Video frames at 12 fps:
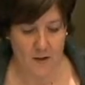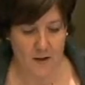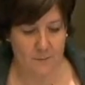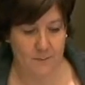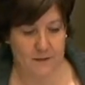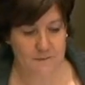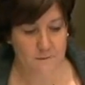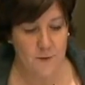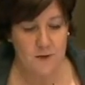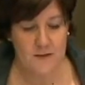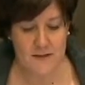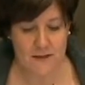But
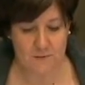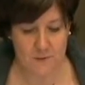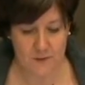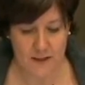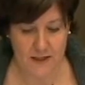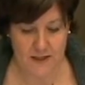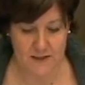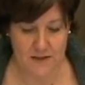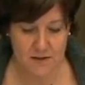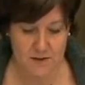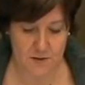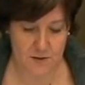first, I would like
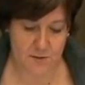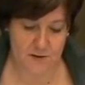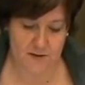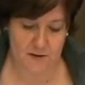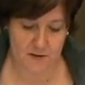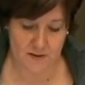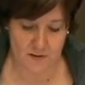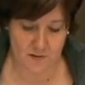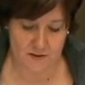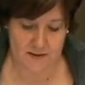to introduce the